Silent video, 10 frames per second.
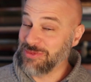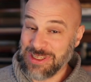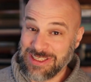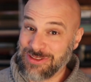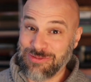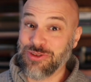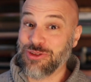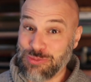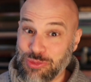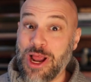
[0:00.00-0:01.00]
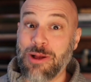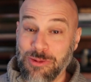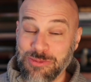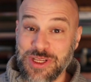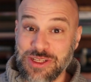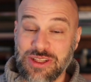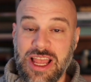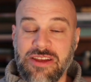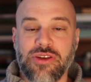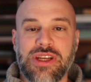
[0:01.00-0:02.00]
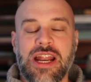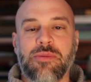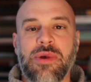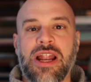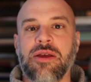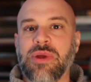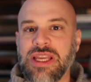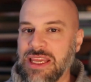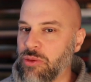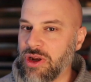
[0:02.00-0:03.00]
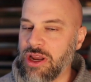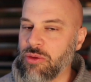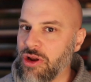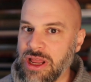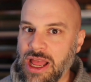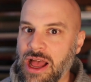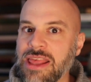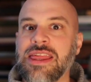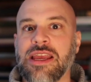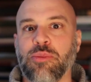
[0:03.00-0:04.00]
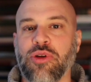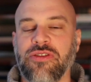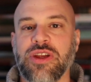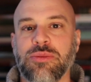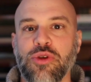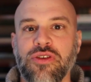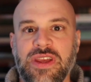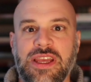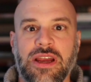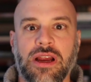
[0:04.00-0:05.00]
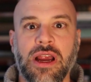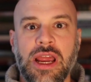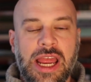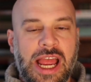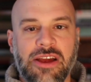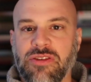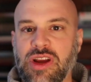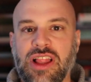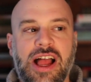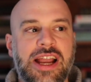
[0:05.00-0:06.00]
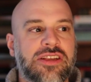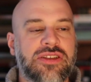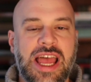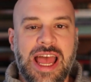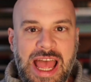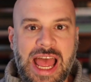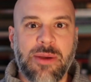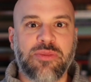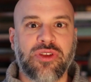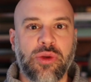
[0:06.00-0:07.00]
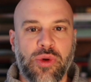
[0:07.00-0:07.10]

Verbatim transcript: it's there's problems in his life, no doubt about it, but he wrote, I think, a perfect movie here. Every line is absolutely